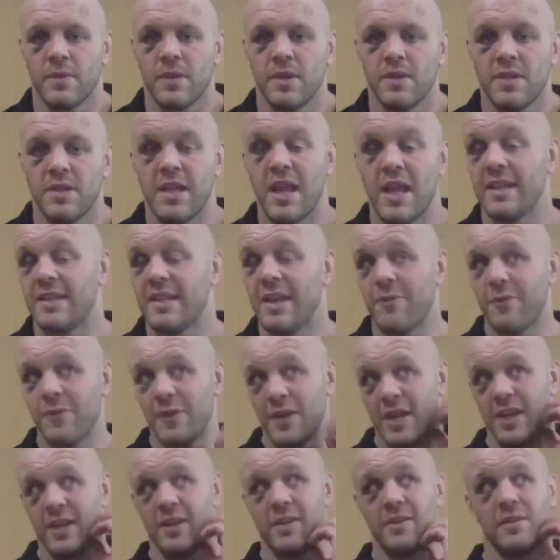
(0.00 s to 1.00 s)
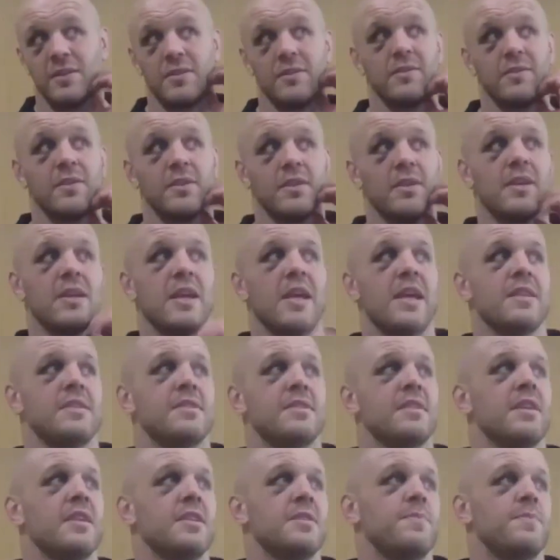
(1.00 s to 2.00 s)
Yeah, definitely. And it's